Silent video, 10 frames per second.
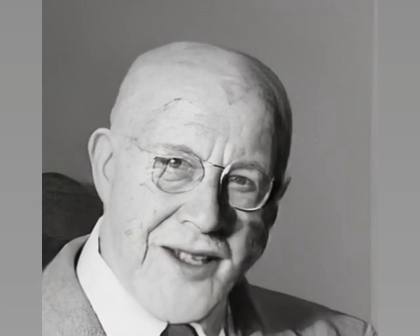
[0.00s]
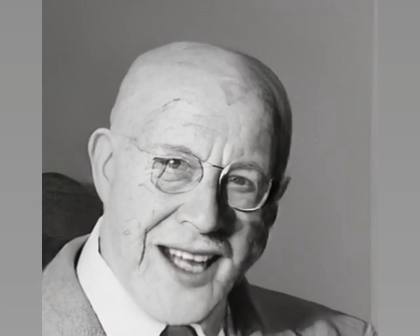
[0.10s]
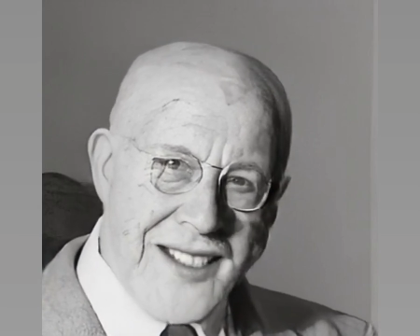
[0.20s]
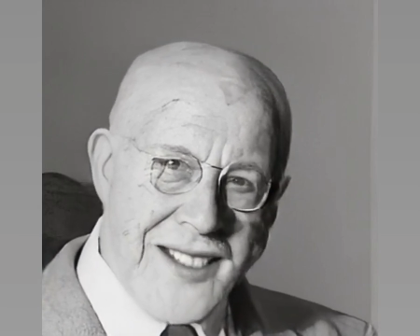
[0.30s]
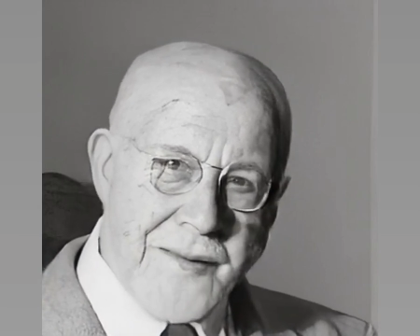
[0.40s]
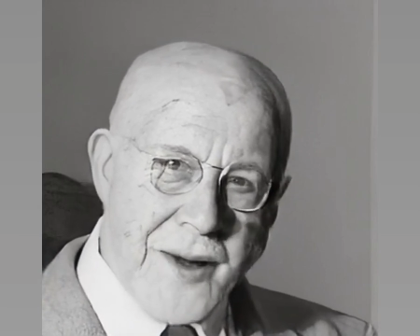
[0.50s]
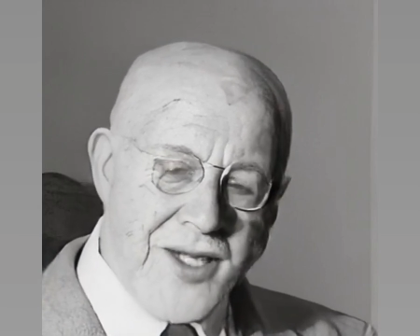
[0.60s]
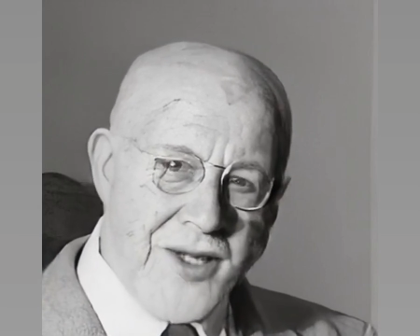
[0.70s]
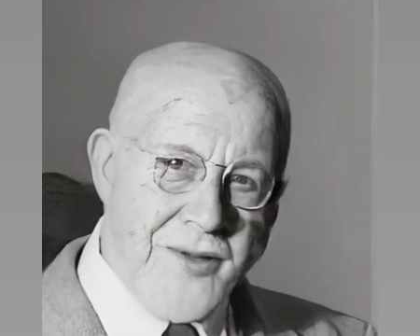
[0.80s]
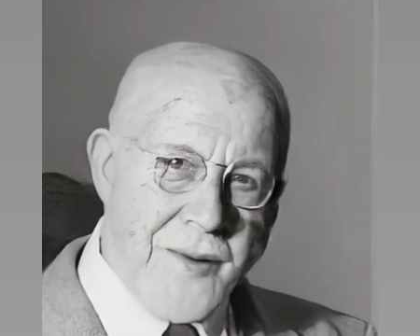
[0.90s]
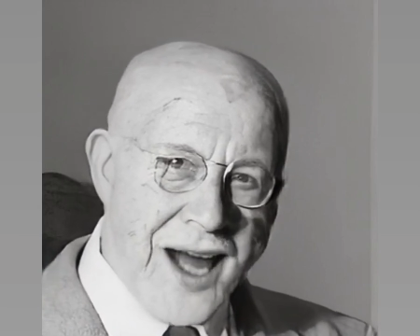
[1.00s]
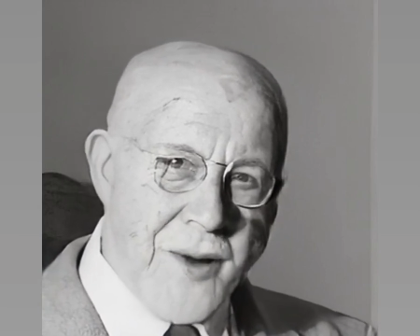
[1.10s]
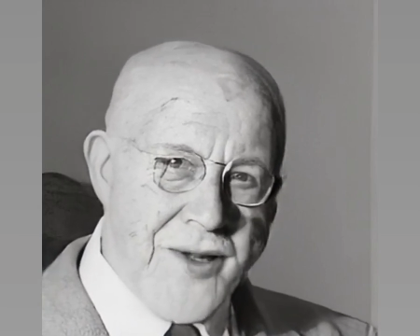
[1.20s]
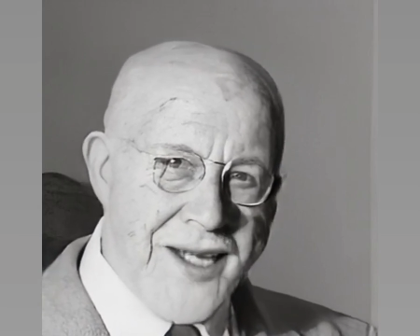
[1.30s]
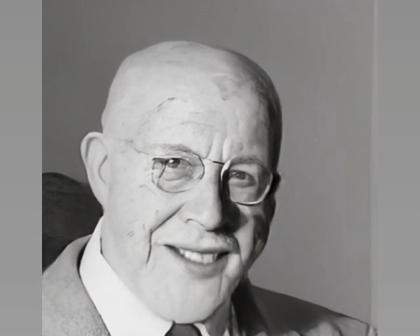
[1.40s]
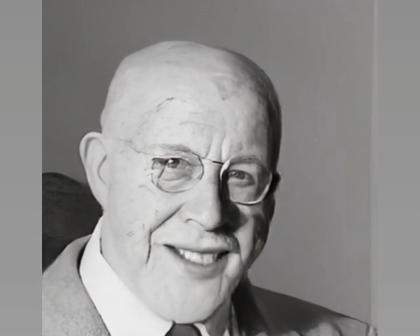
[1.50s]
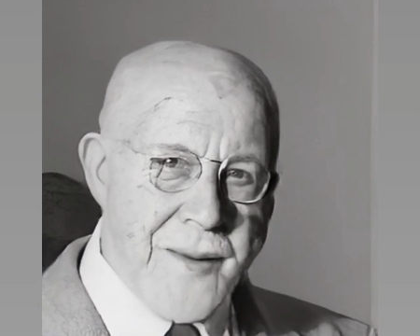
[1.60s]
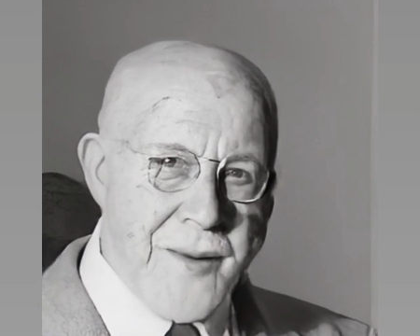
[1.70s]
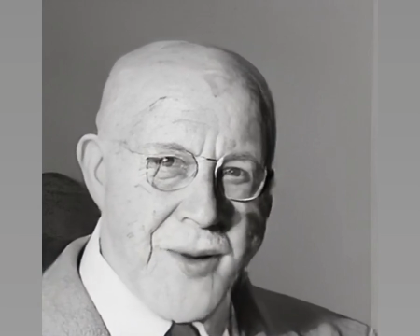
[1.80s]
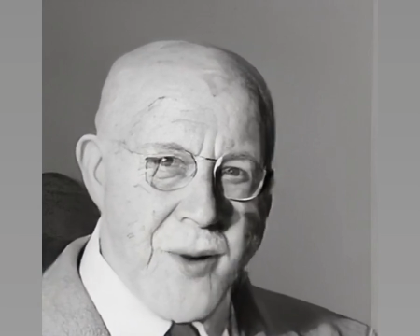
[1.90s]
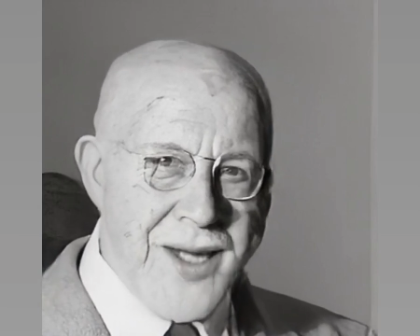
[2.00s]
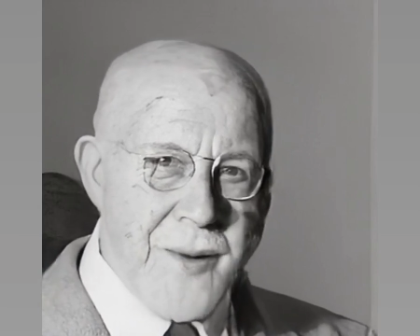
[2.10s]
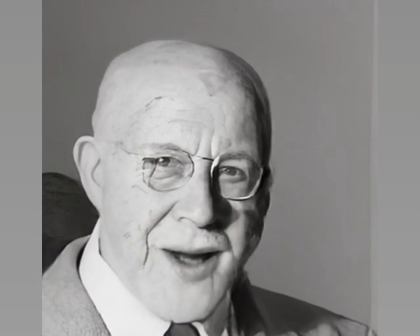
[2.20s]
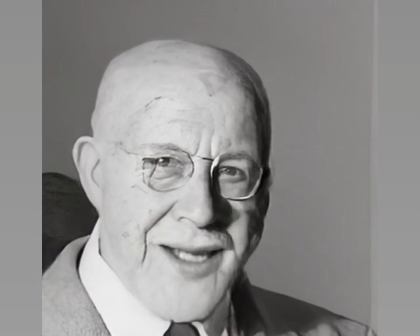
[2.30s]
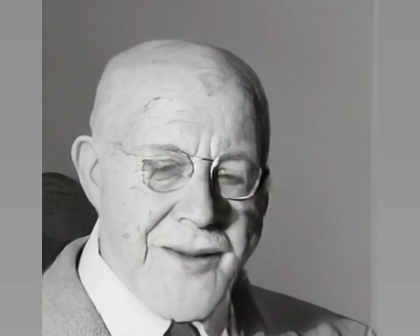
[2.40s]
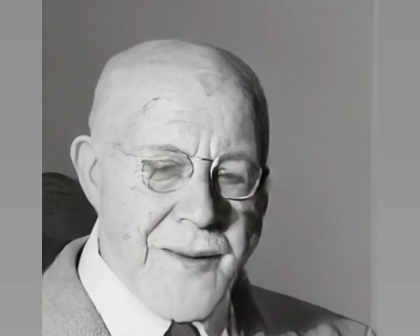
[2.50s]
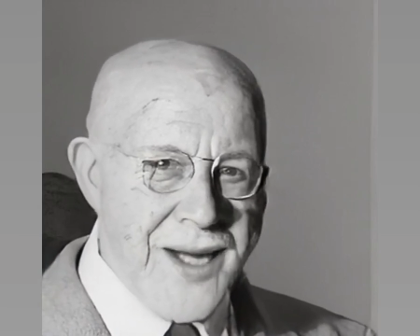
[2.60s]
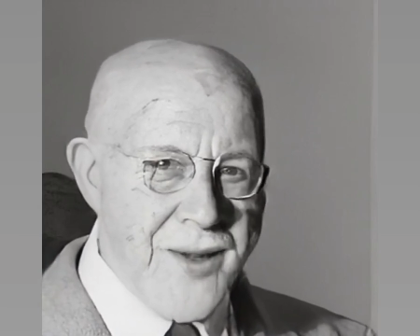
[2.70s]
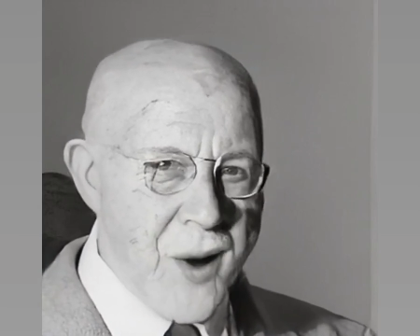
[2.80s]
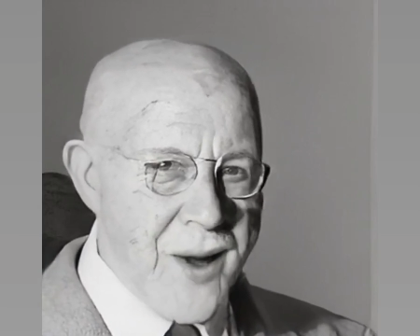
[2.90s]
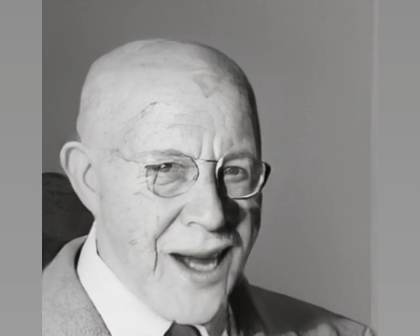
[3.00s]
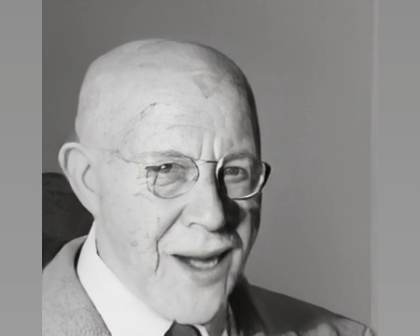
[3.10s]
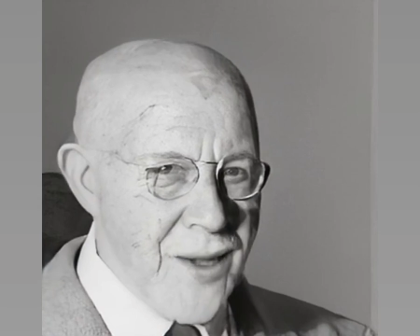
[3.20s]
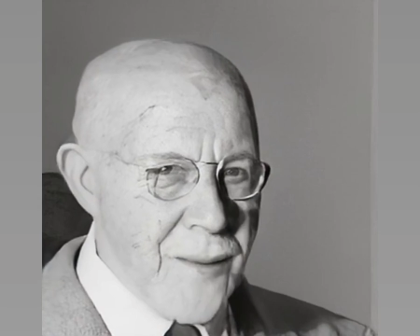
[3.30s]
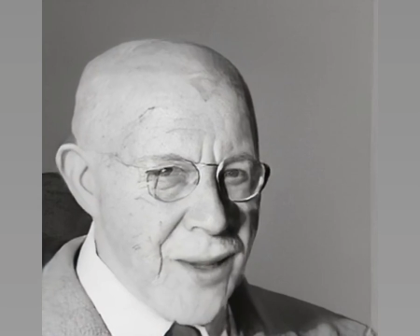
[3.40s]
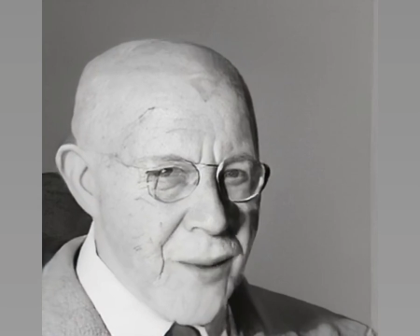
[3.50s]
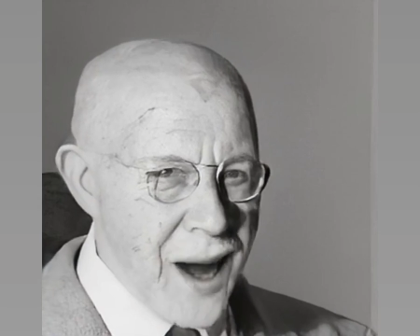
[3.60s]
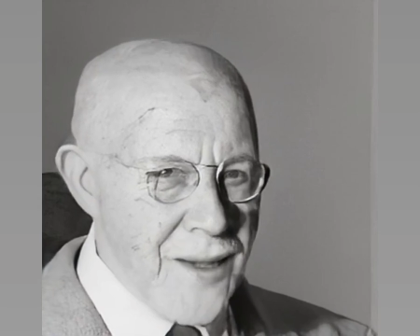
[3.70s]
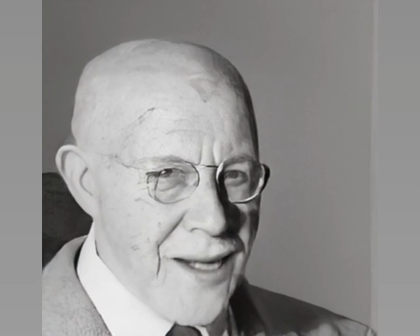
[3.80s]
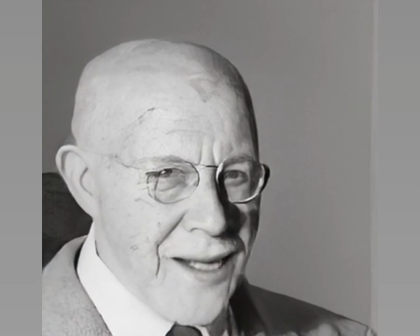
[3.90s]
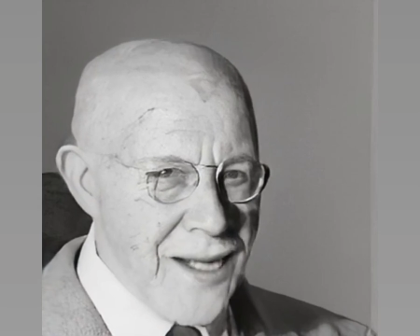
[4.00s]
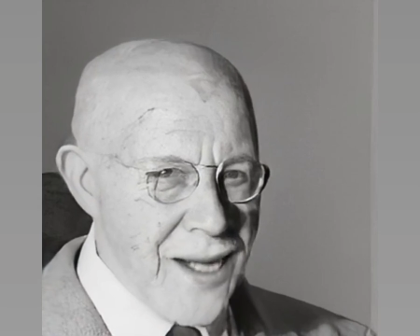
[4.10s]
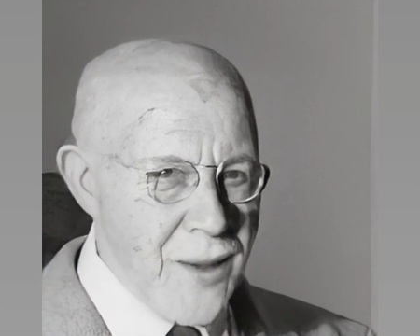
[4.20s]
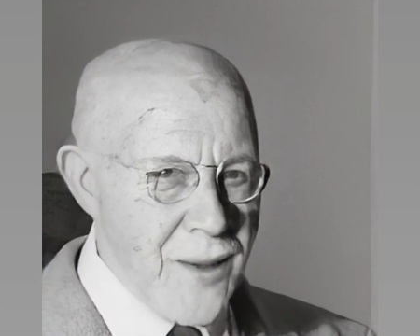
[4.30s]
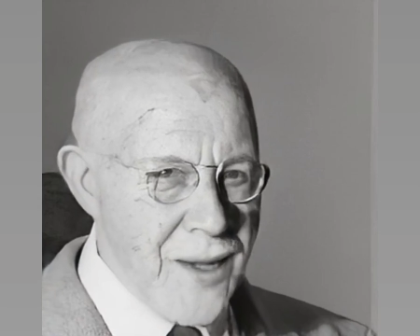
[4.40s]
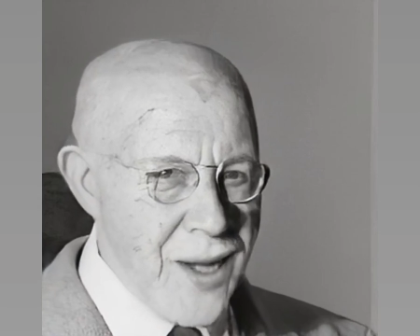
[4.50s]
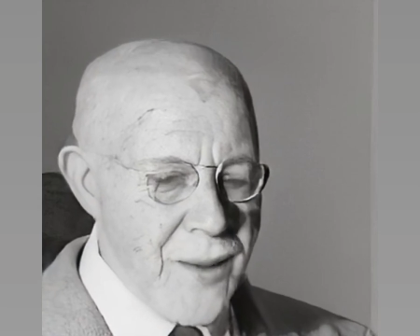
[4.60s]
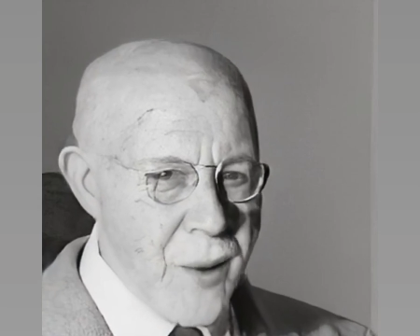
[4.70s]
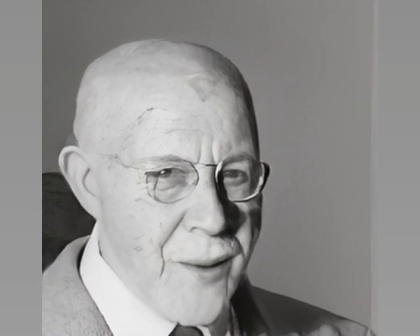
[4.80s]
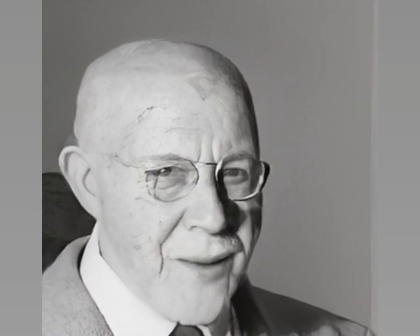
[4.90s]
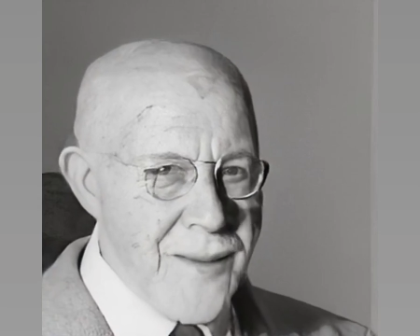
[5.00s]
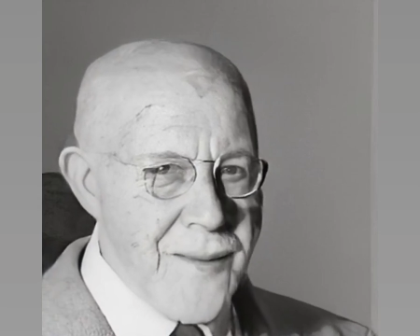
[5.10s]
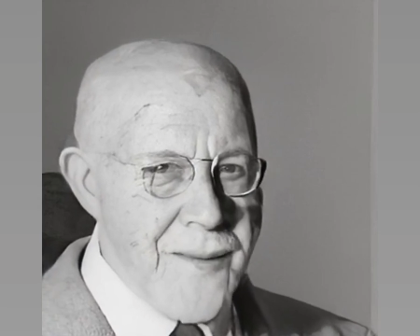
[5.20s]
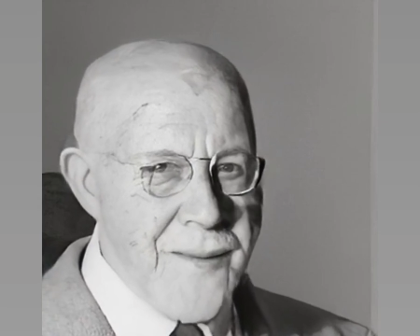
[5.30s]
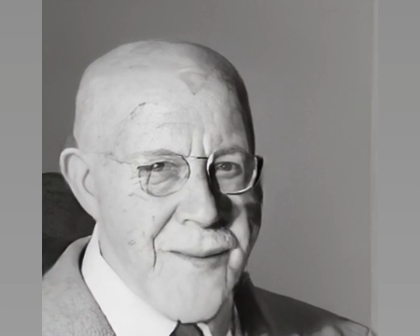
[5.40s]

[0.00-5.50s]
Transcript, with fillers: dividing the measure of power it is able to express by drawing it from its gravity center of control.